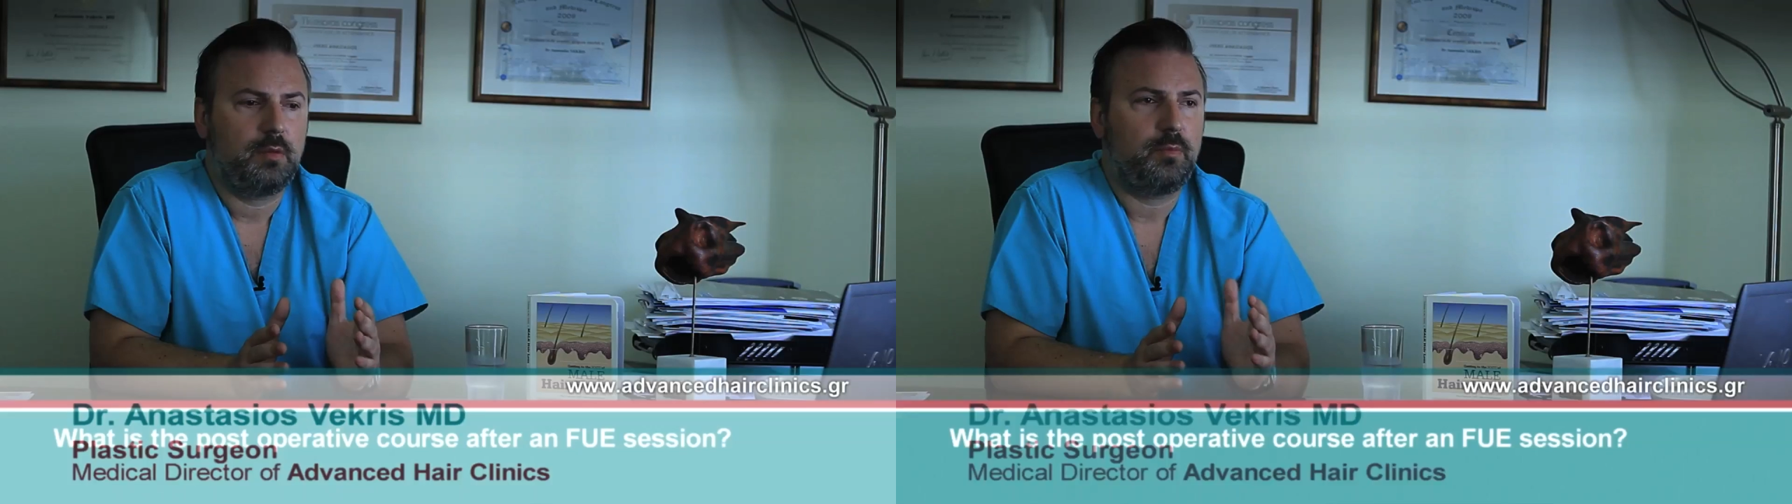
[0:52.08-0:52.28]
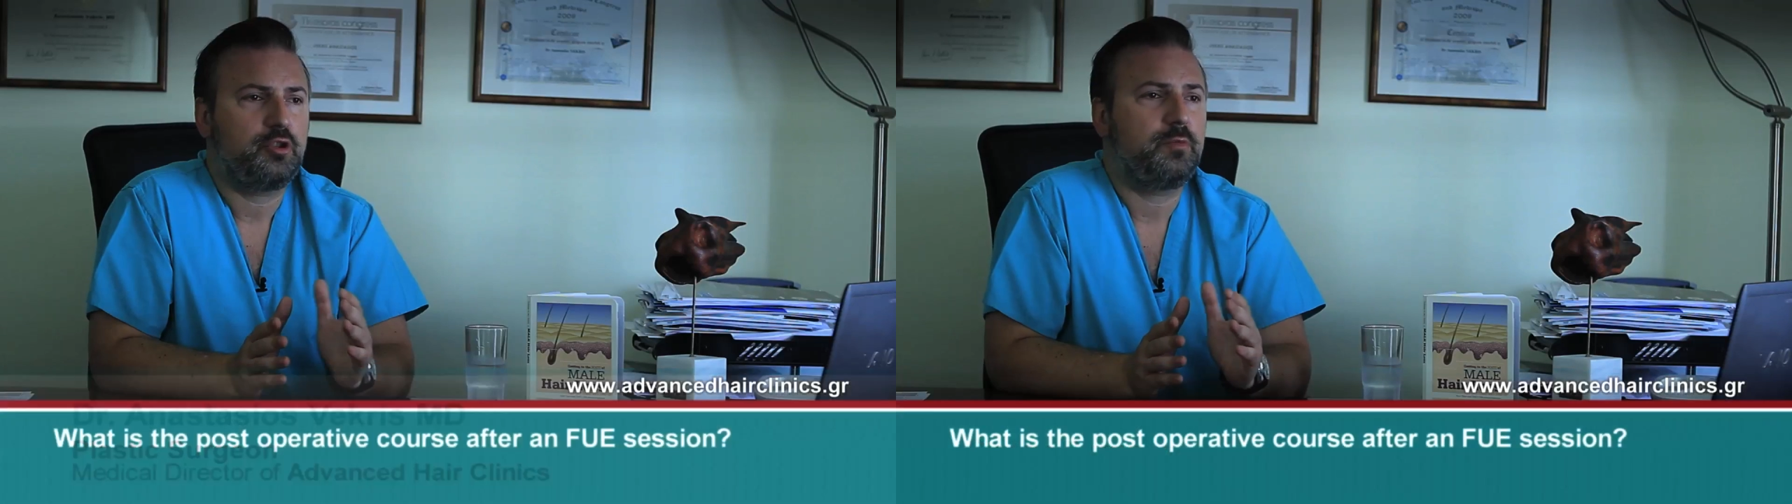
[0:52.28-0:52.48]

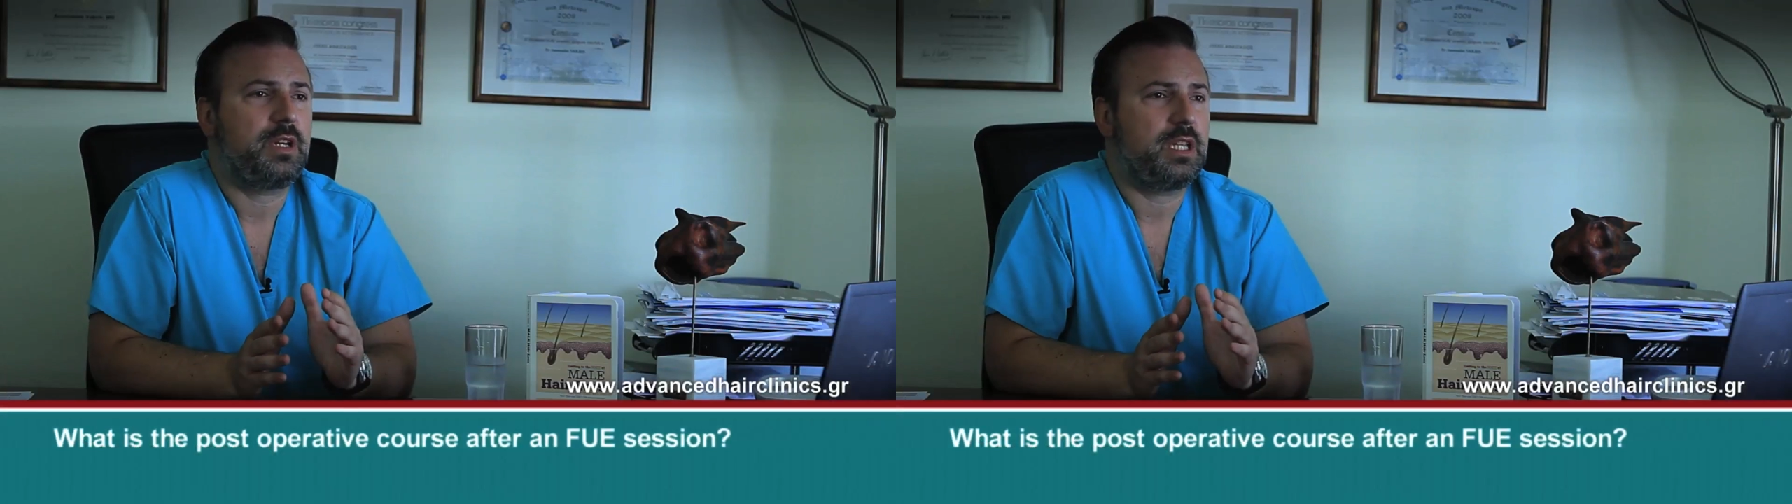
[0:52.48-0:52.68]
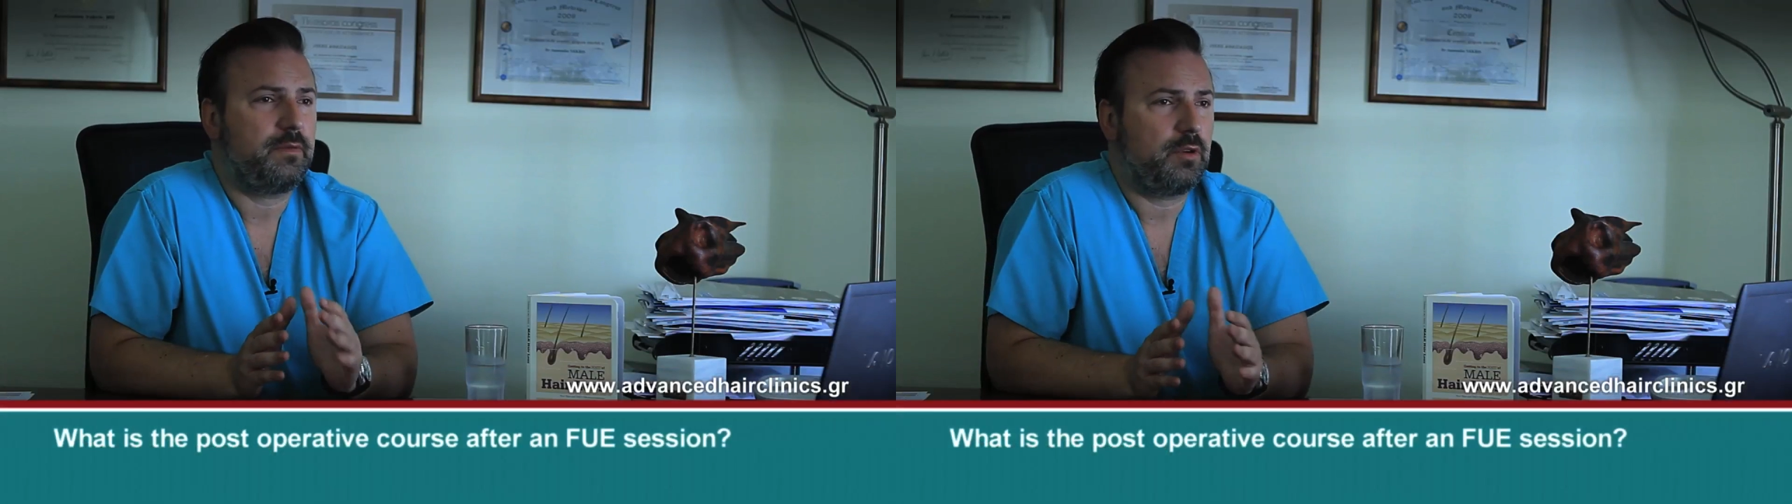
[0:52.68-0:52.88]

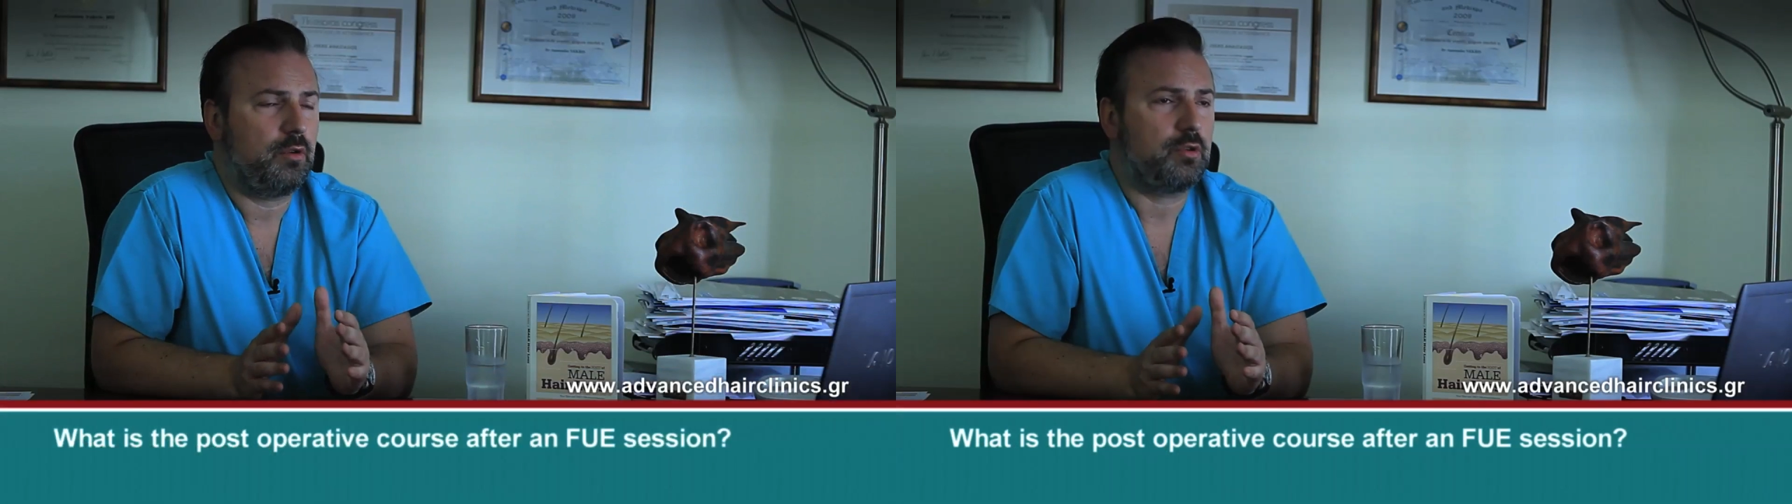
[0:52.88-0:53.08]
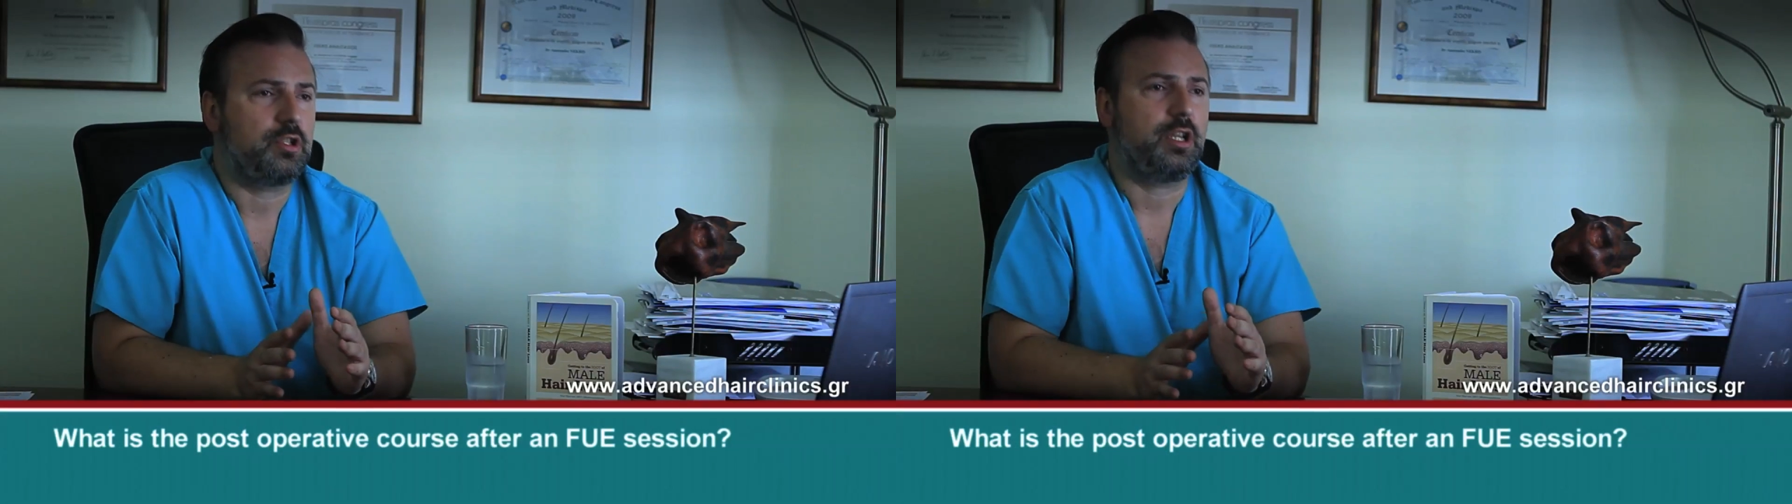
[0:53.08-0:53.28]
Post-operative
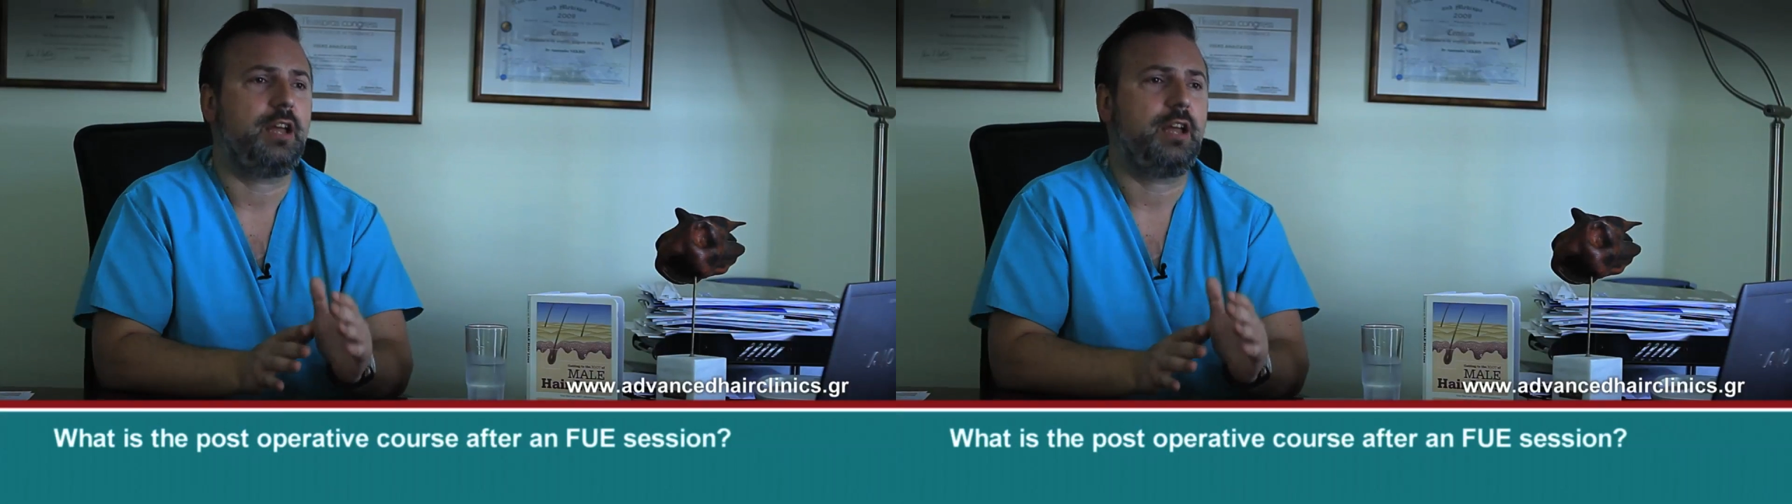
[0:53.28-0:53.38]
course